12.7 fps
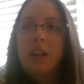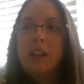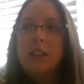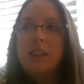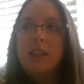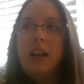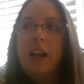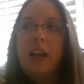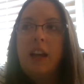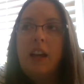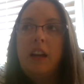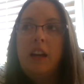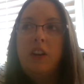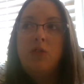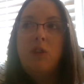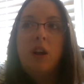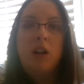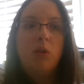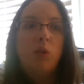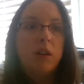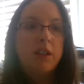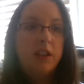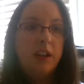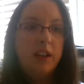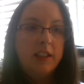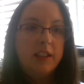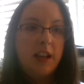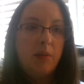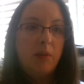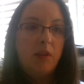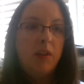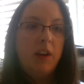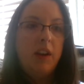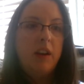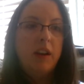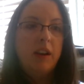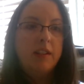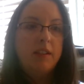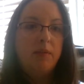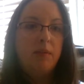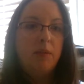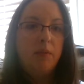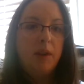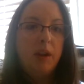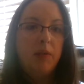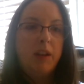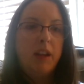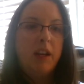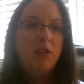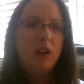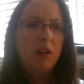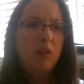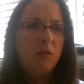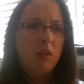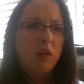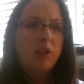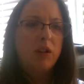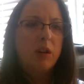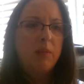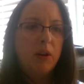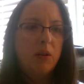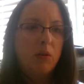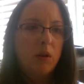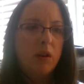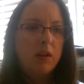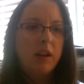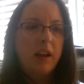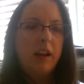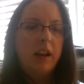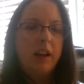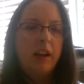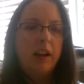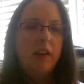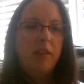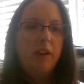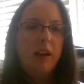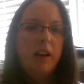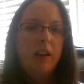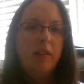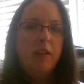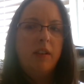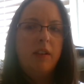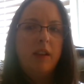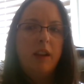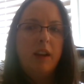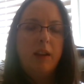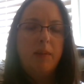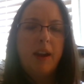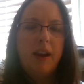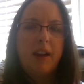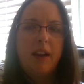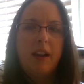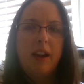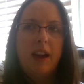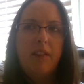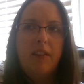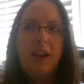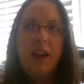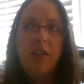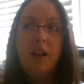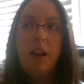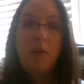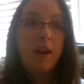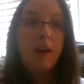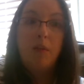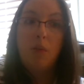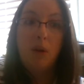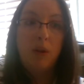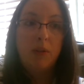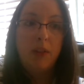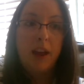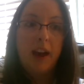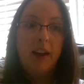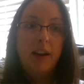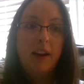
say, drug court's a good example. If any of you guys are familiar with any drug court or treatment court, you may have encountered that or may even work with that.